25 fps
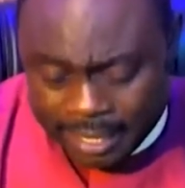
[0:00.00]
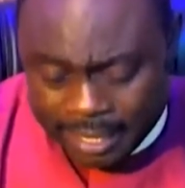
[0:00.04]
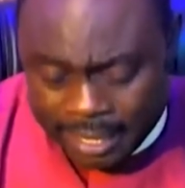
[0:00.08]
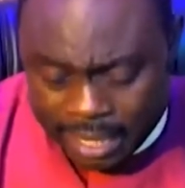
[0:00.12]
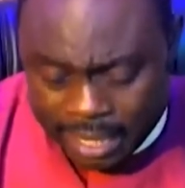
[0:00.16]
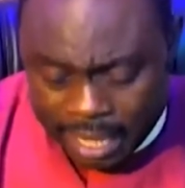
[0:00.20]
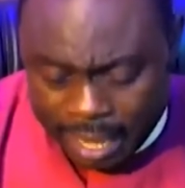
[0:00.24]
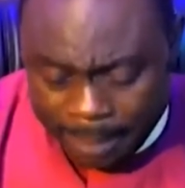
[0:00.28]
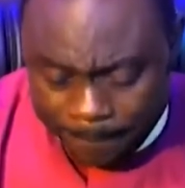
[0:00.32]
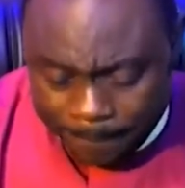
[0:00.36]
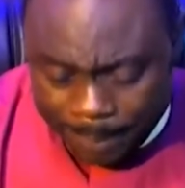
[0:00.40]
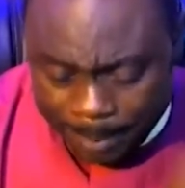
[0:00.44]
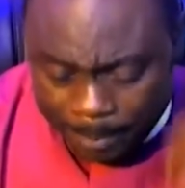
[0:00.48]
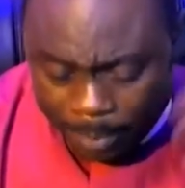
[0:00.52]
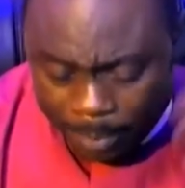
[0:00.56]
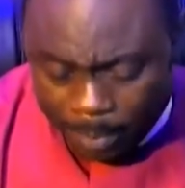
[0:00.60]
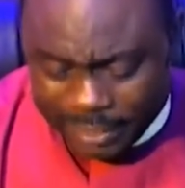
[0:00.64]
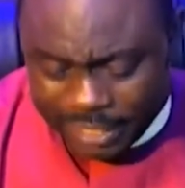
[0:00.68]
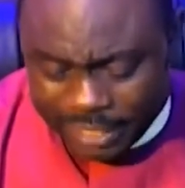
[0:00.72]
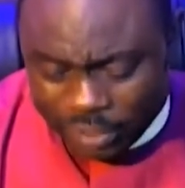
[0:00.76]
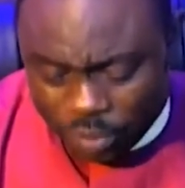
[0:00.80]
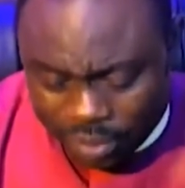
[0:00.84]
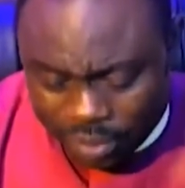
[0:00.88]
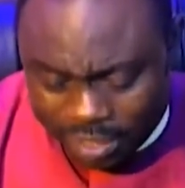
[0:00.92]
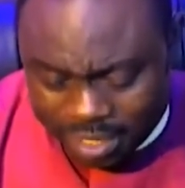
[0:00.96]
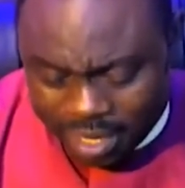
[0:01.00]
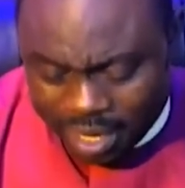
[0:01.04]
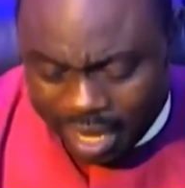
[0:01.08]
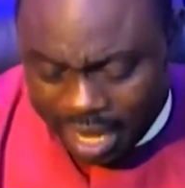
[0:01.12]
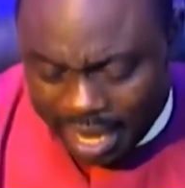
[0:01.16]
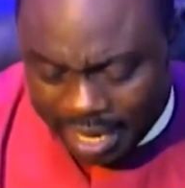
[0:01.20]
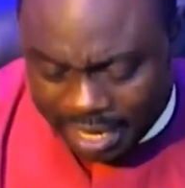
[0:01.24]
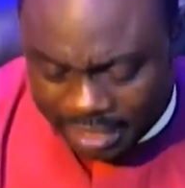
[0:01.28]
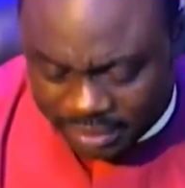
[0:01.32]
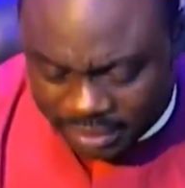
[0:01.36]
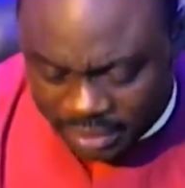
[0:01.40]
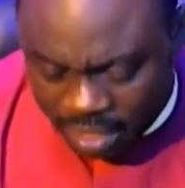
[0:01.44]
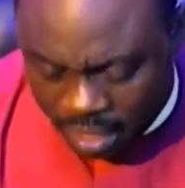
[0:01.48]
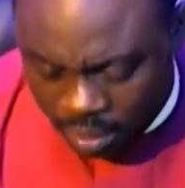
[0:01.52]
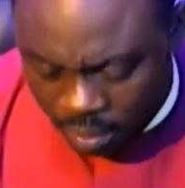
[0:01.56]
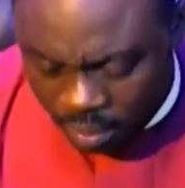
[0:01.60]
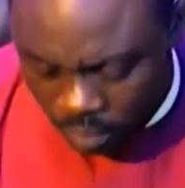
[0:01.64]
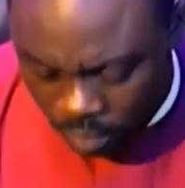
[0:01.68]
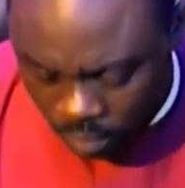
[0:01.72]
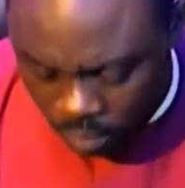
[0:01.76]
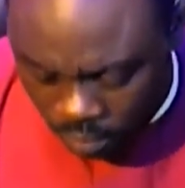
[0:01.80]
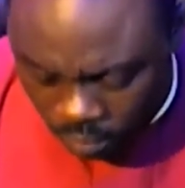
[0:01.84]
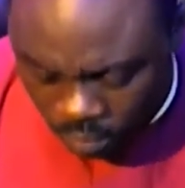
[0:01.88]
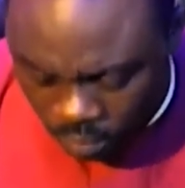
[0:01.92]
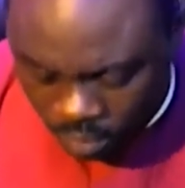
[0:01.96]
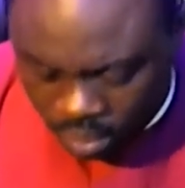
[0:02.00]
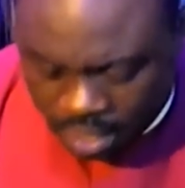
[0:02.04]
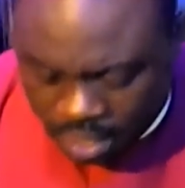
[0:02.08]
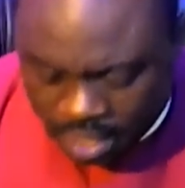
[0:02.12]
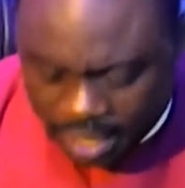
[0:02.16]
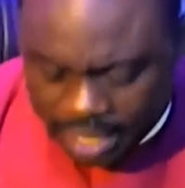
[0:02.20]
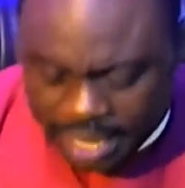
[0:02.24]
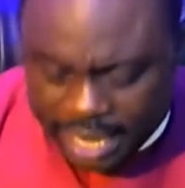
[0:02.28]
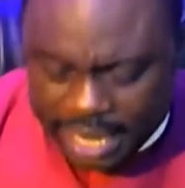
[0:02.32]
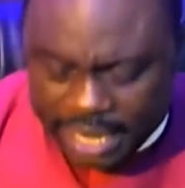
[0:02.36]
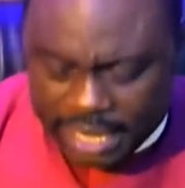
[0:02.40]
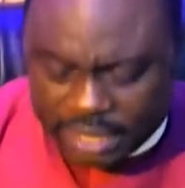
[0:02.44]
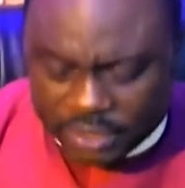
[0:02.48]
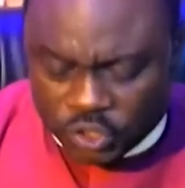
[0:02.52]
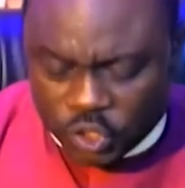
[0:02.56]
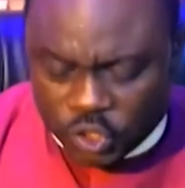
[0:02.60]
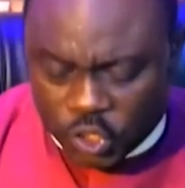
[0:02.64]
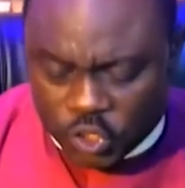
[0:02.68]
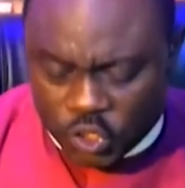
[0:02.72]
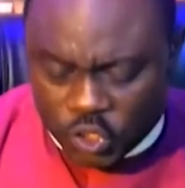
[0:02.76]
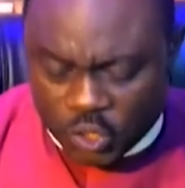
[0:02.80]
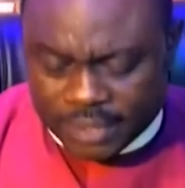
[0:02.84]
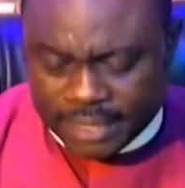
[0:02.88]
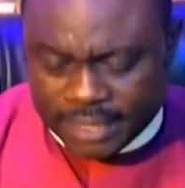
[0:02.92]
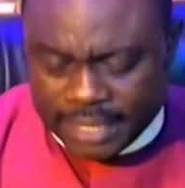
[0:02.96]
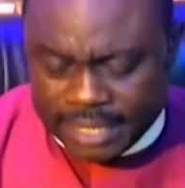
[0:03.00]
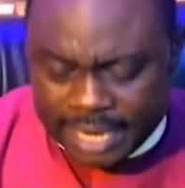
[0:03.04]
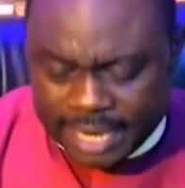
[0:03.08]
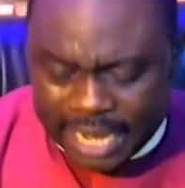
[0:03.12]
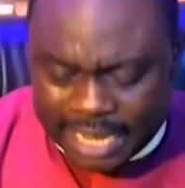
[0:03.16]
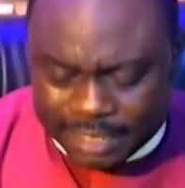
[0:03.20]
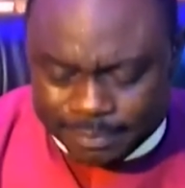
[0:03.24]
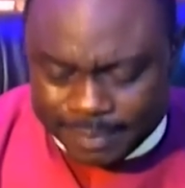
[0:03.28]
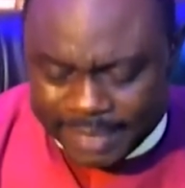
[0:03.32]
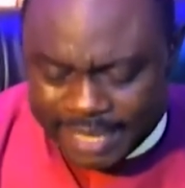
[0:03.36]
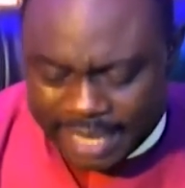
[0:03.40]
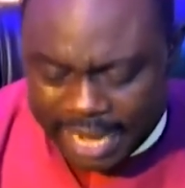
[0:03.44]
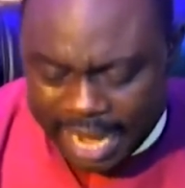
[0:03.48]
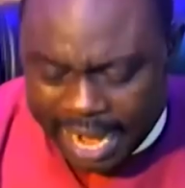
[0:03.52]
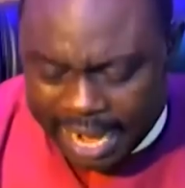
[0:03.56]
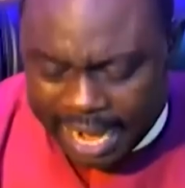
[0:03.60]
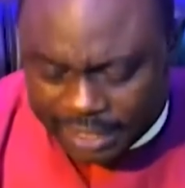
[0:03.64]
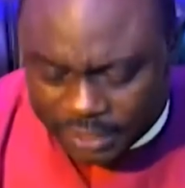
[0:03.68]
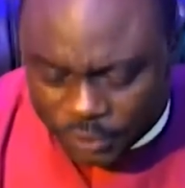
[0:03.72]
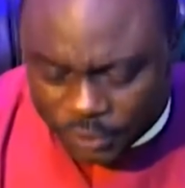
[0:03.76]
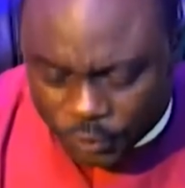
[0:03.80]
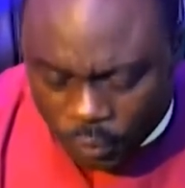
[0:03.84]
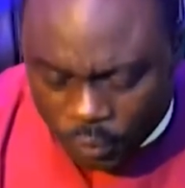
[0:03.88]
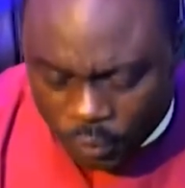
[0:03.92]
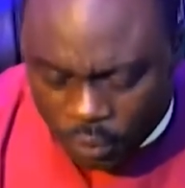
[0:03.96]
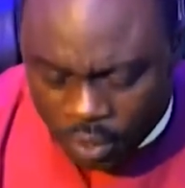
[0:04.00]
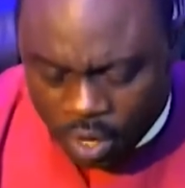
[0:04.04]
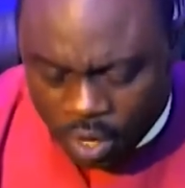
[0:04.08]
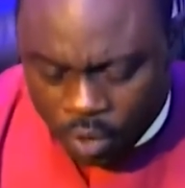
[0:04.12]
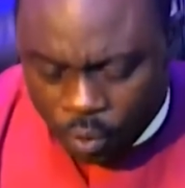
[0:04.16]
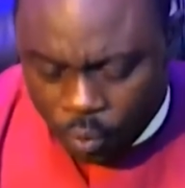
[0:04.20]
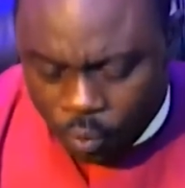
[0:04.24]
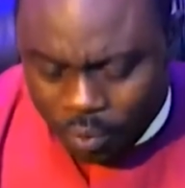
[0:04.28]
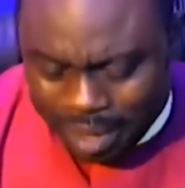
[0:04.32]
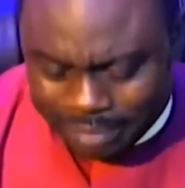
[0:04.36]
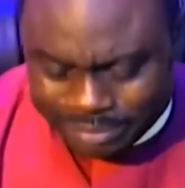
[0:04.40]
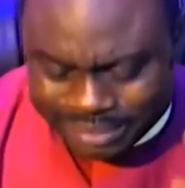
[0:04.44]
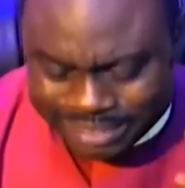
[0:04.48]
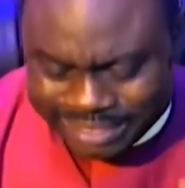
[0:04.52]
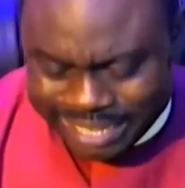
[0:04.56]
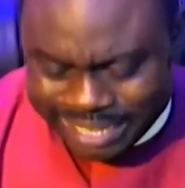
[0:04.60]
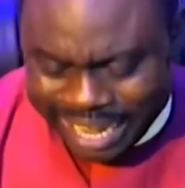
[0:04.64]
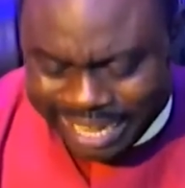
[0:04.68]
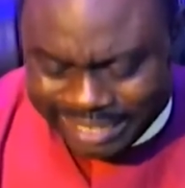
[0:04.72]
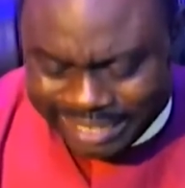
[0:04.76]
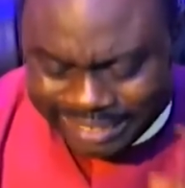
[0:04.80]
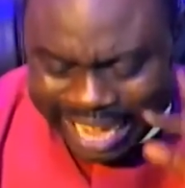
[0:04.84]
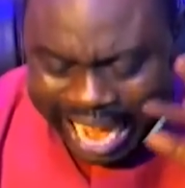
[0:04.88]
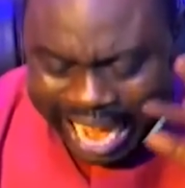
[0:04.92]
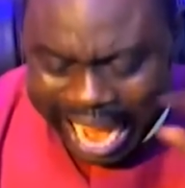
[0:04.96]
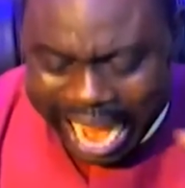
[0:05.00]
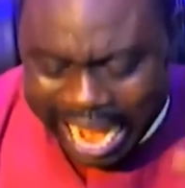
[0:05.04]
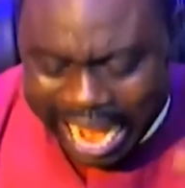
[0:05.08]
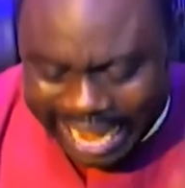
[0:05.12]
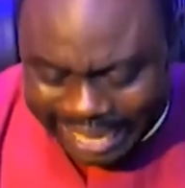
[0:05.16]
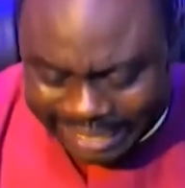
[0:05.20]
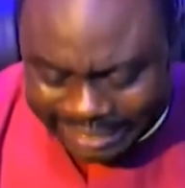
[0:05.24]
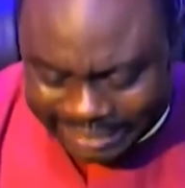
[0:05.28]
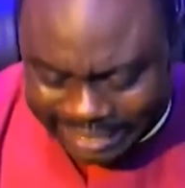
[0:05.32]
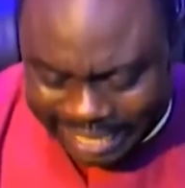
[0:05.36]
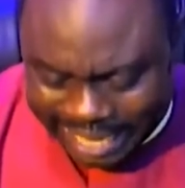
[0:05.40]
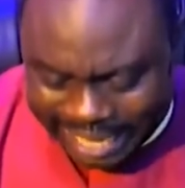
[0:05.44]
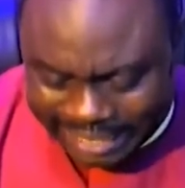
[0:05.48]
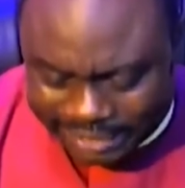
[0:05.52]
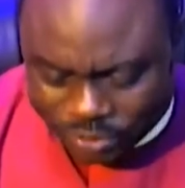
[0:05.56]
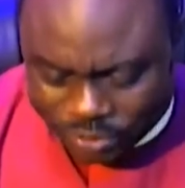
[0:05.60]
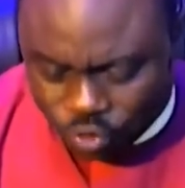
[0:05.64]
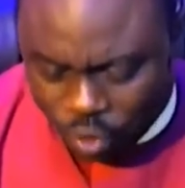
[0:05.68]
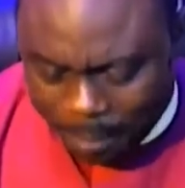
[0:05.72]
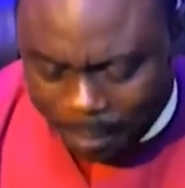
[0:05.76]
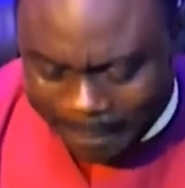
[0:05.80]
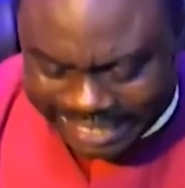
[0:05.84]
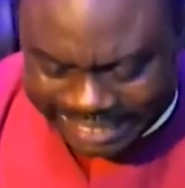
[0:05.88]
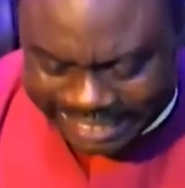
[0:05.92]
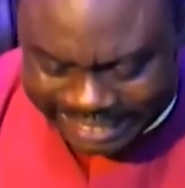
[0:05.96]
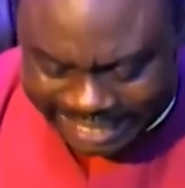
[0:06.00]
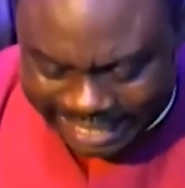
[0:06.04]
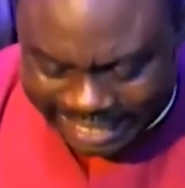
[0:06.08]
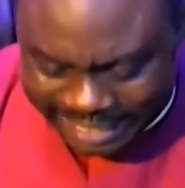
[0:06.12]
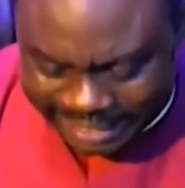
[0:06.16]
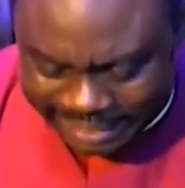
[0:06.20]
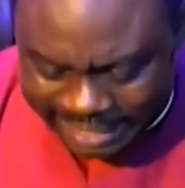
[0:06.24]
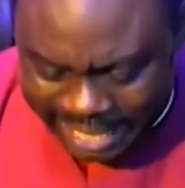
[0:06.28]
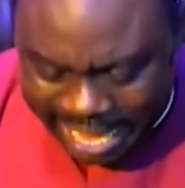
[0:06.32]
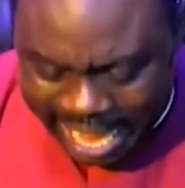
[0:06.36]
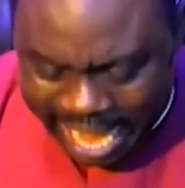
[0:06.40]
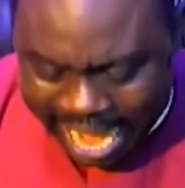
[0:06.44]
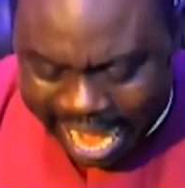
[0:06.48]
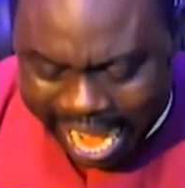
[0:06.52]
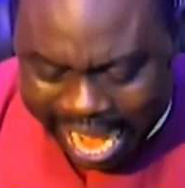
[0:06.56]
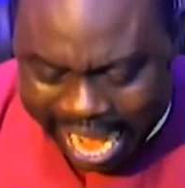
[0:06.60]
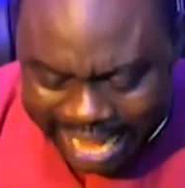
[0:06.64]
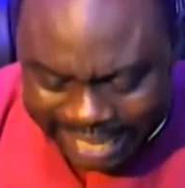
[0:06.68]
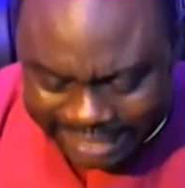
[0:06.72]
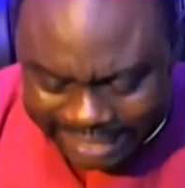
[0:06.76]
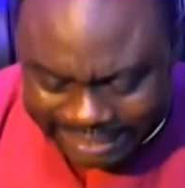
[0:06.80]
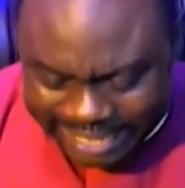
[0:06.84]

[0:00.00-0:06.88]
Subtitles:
And people begin to cry and say, so thing has been hacked to website, hacked, and so many things hacked.